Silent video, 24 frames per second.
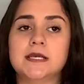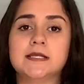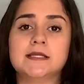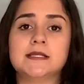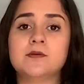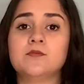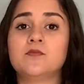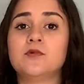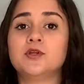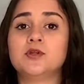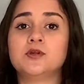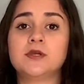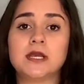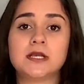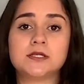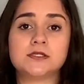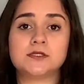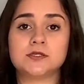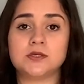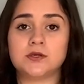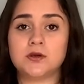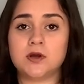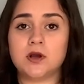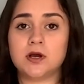And then when you get
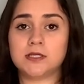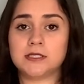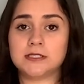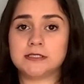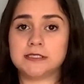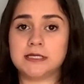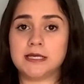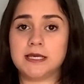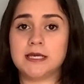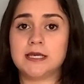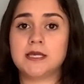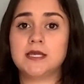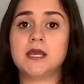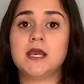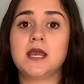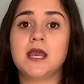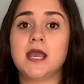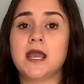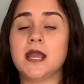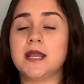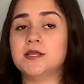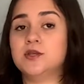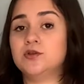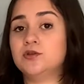to your holiday
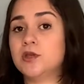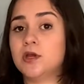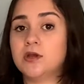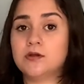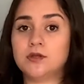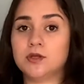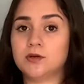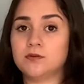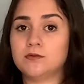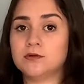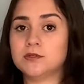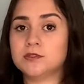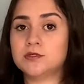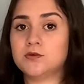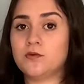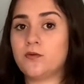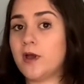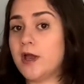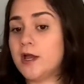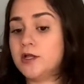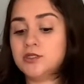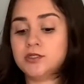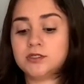and you don't know what to wear,